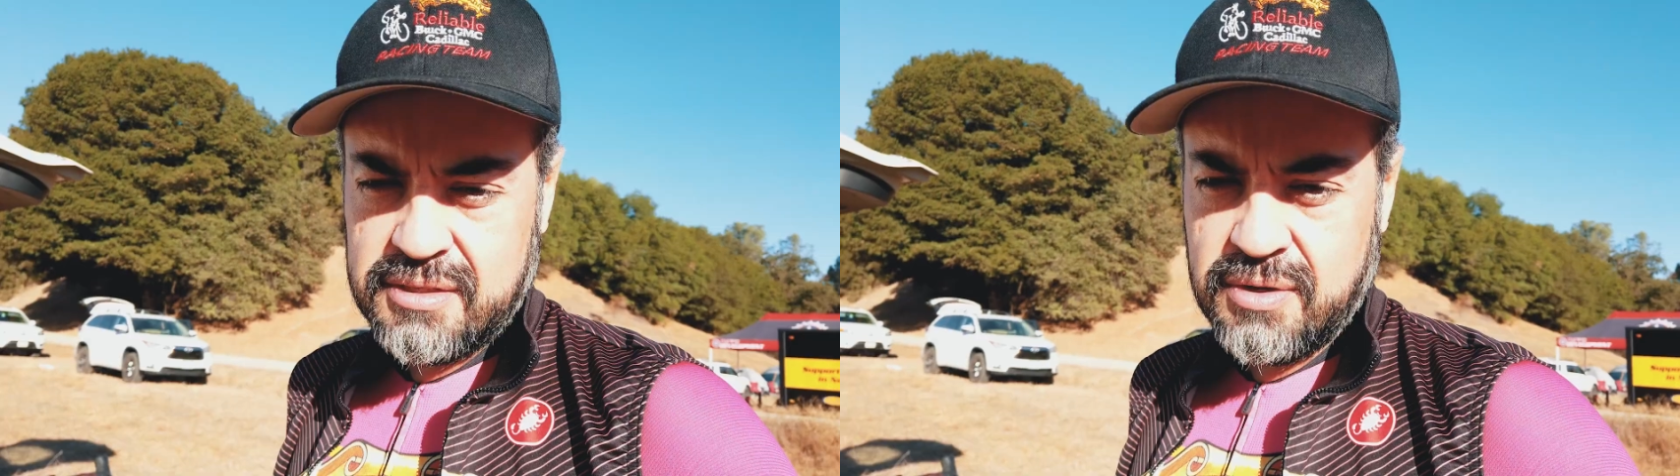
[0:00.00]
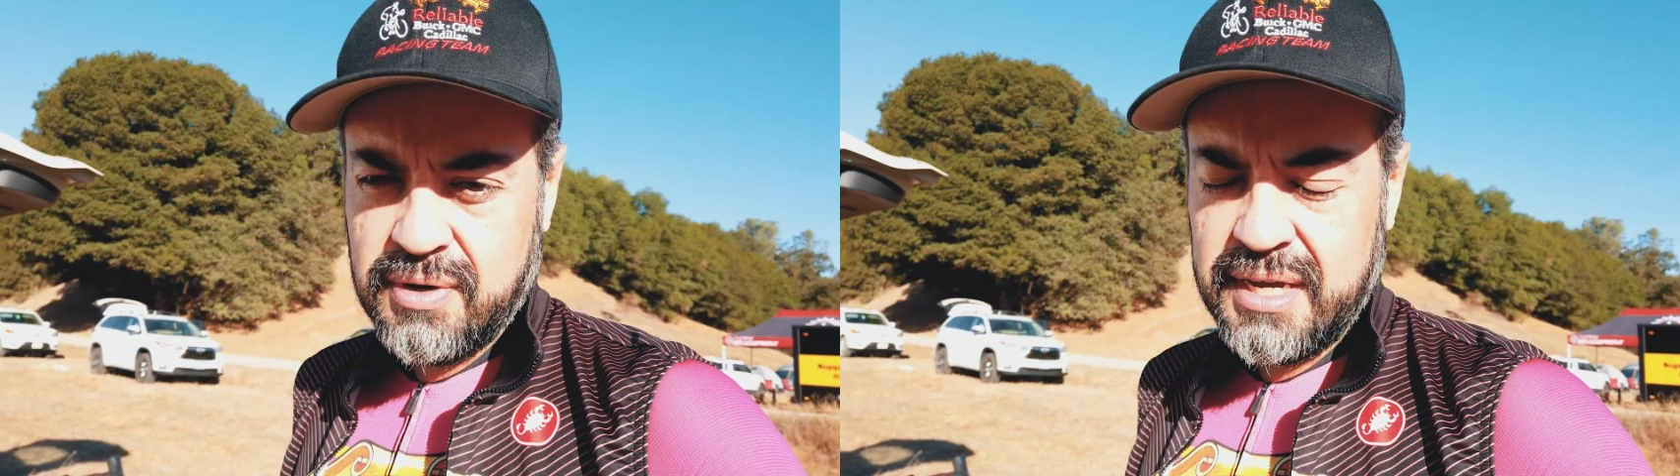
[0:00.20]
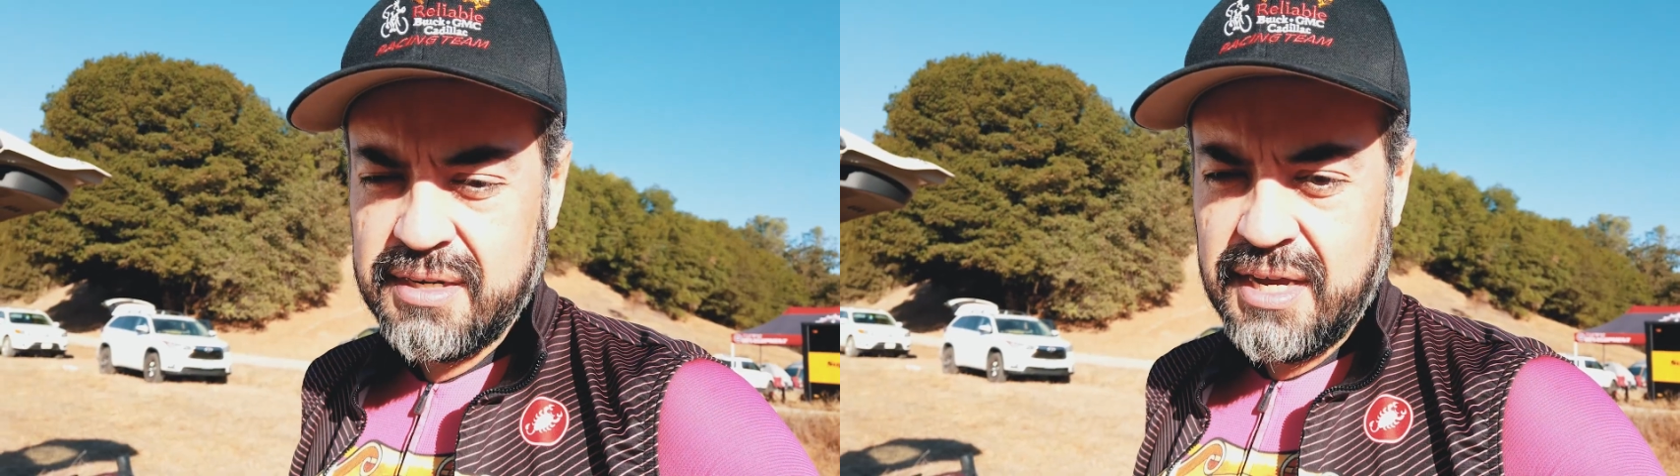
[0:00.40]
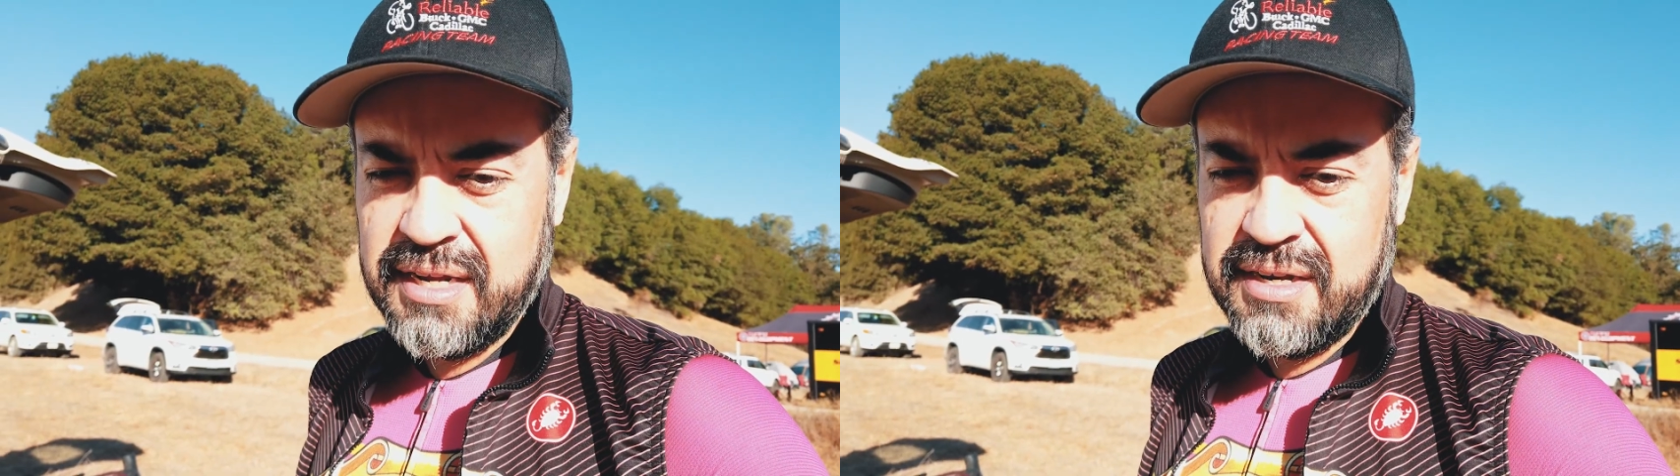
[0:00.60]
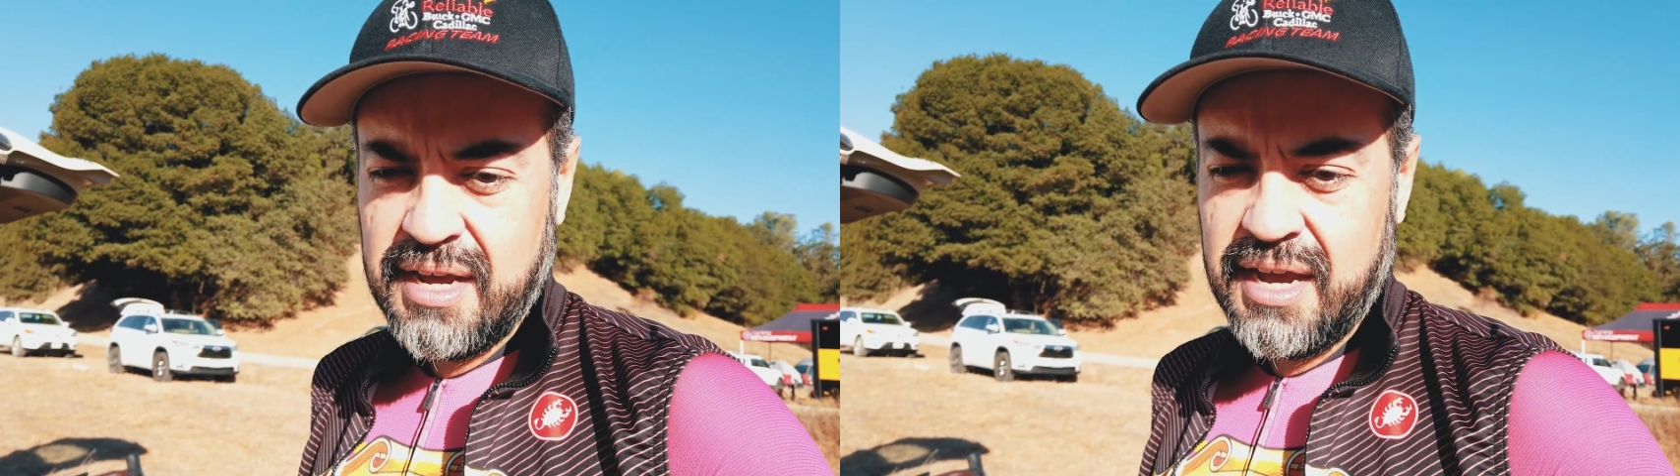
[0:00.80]
So
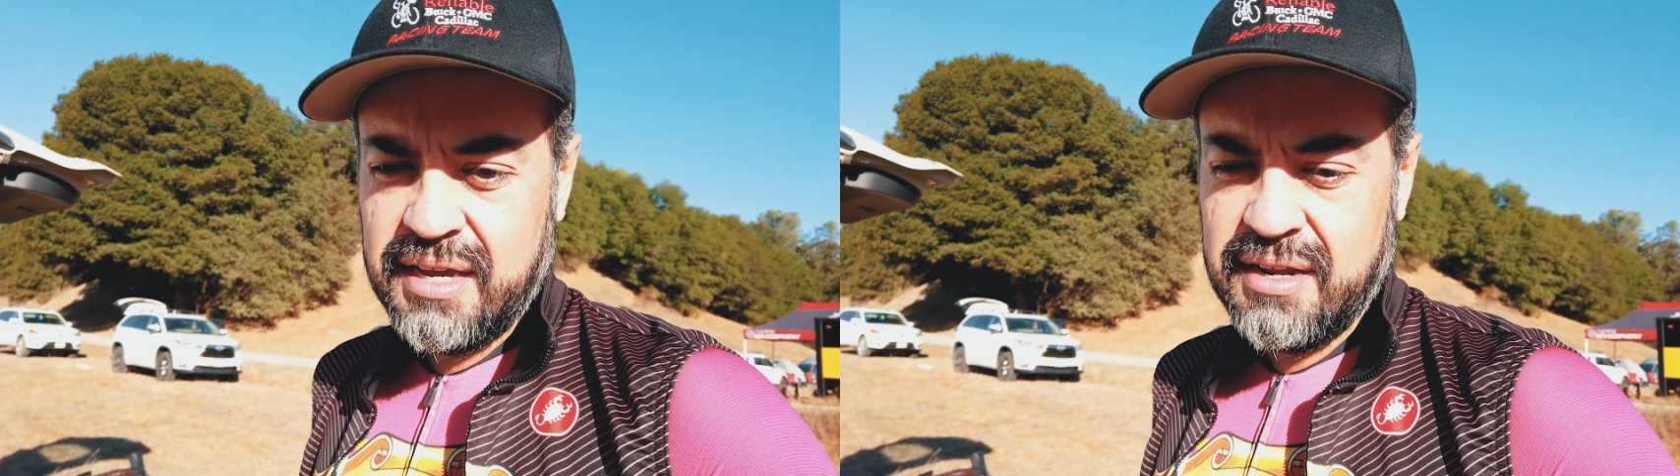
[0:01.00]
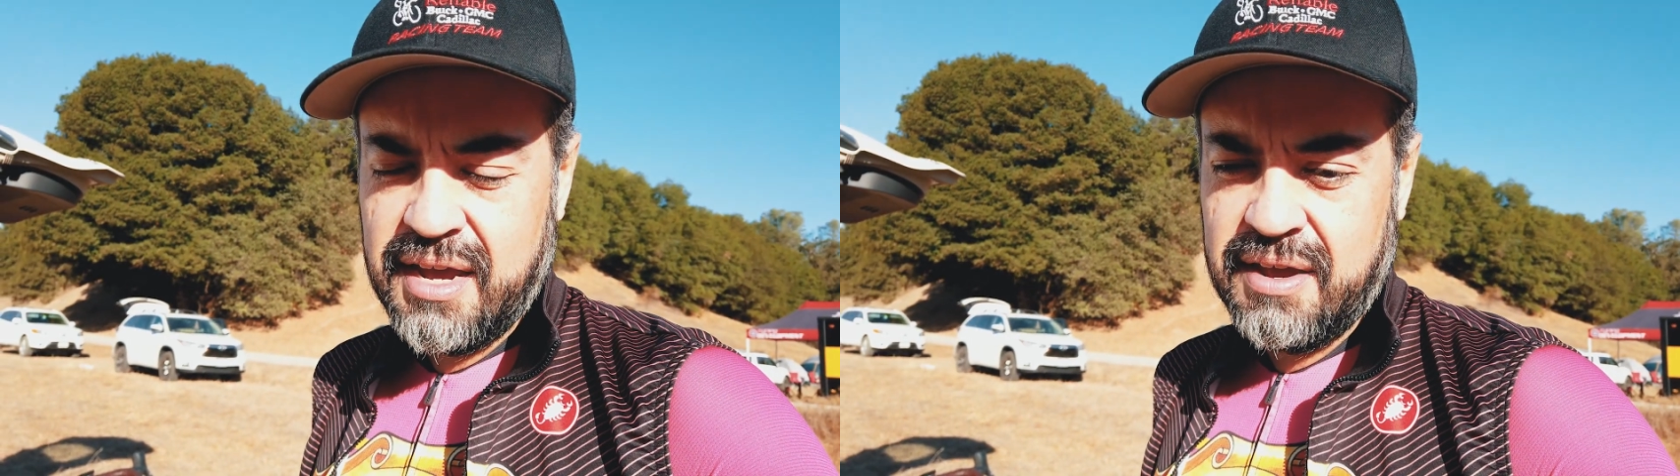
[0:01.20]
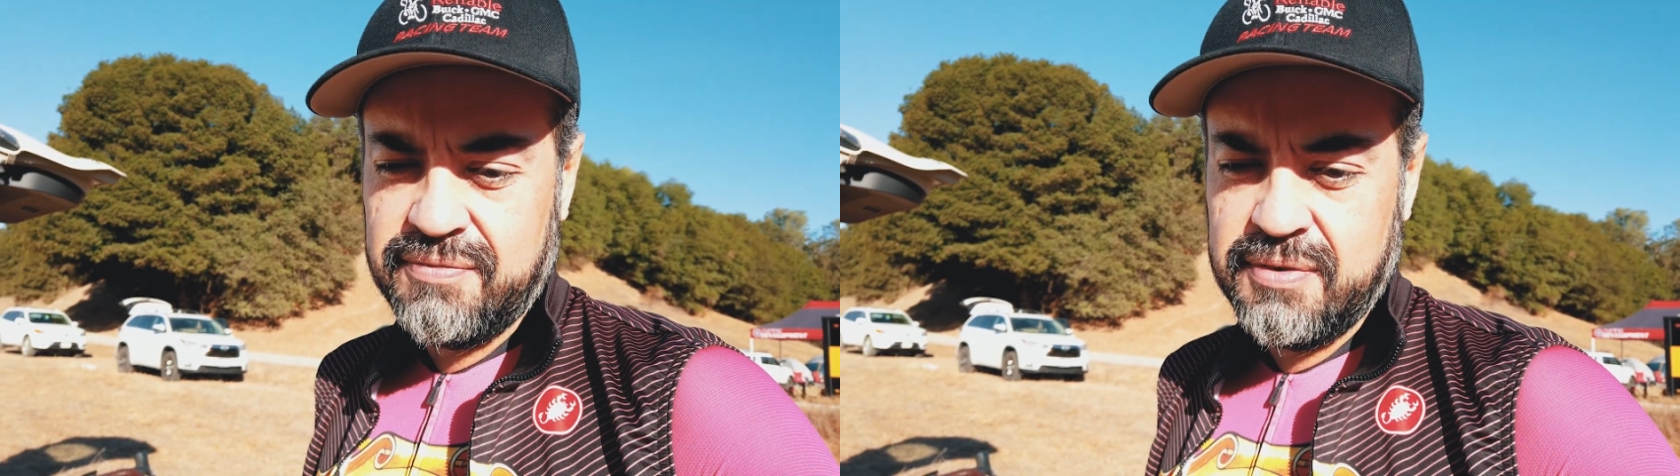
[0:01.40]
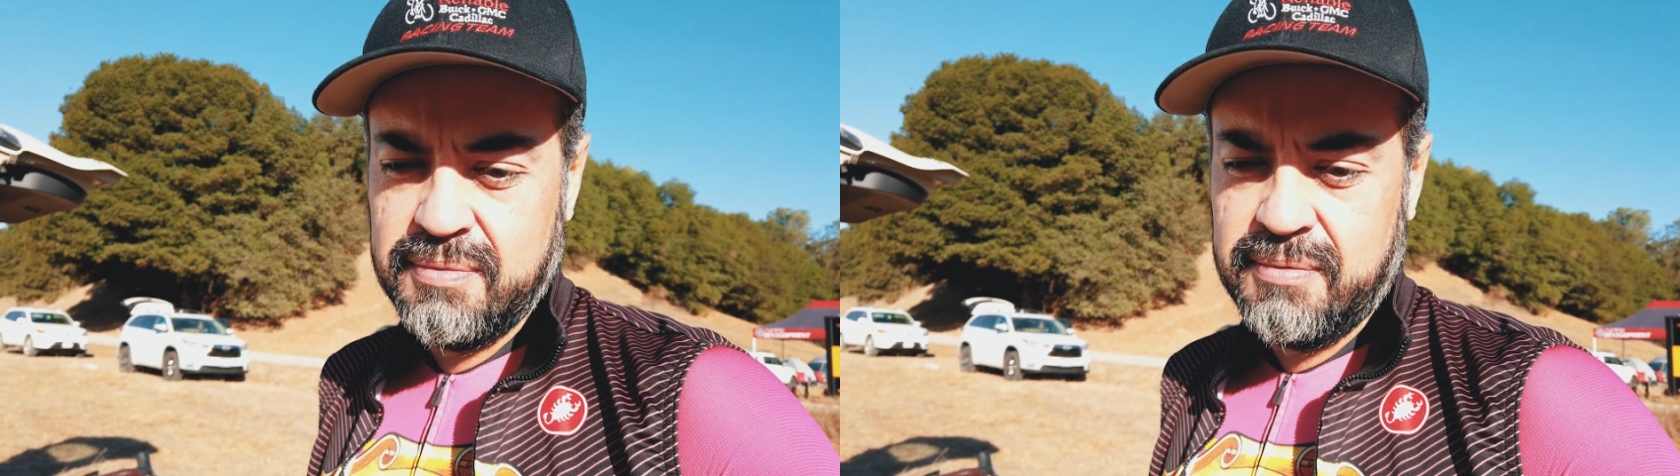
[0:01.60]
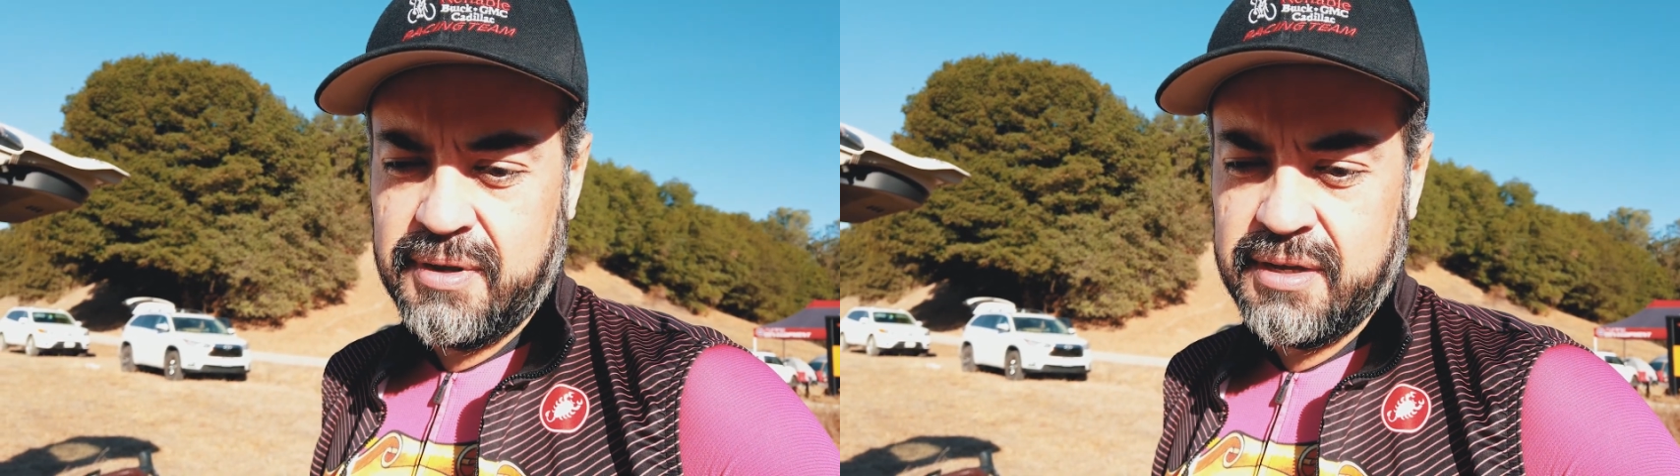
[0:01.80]
at night, I have
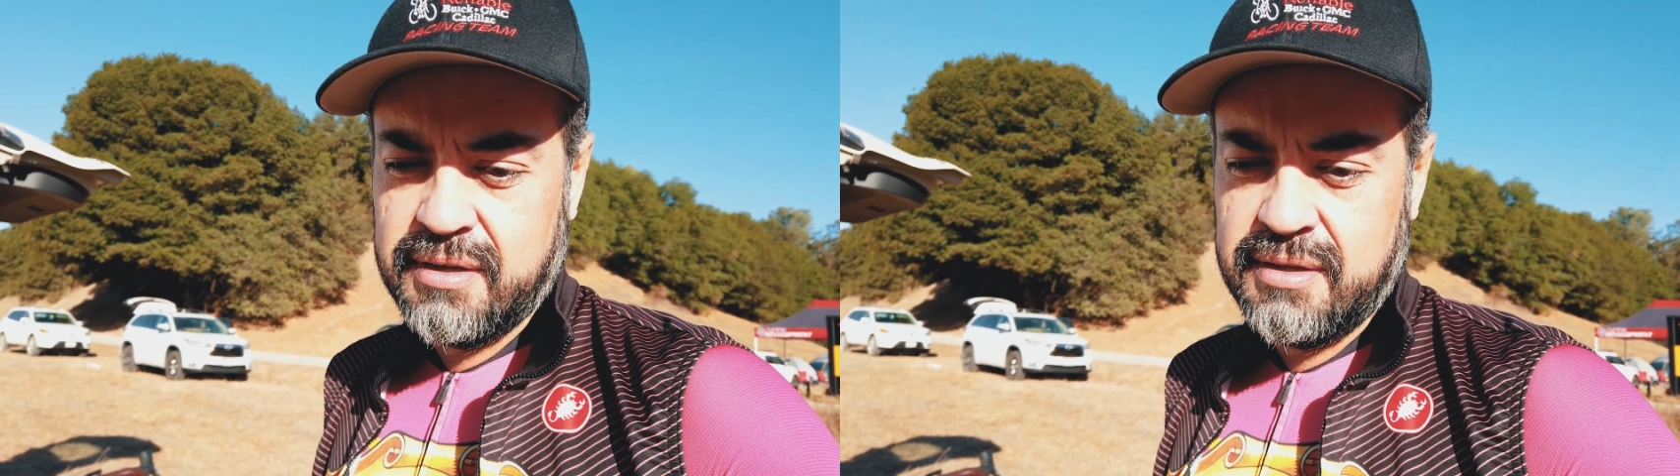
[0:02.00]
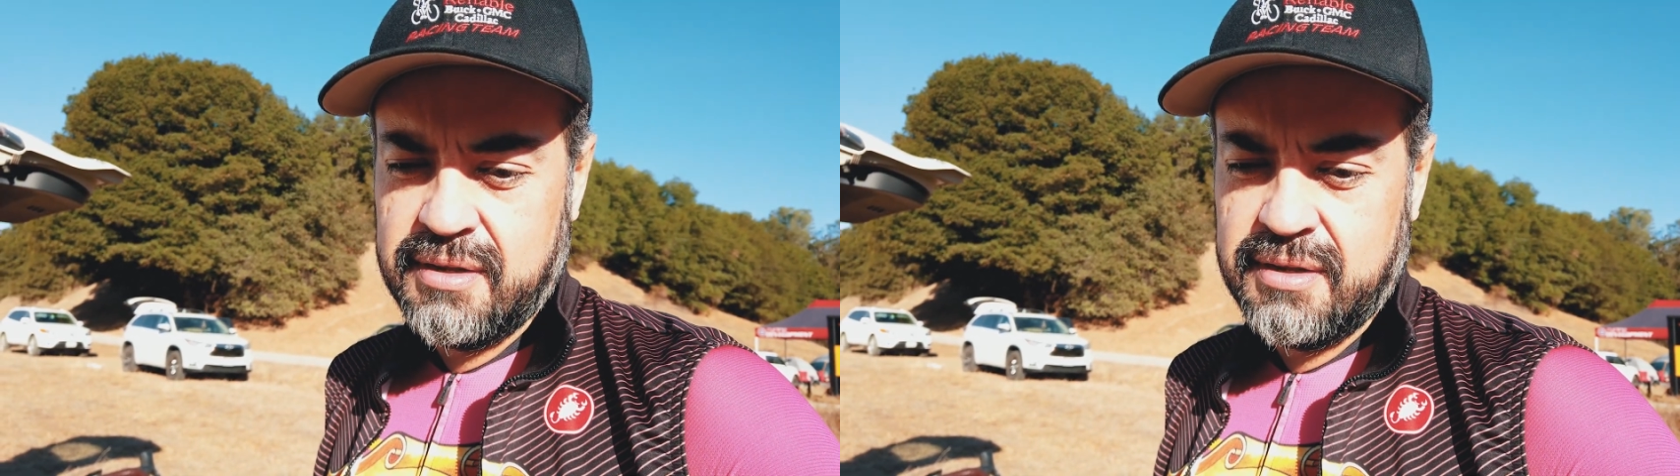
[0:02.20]
to like.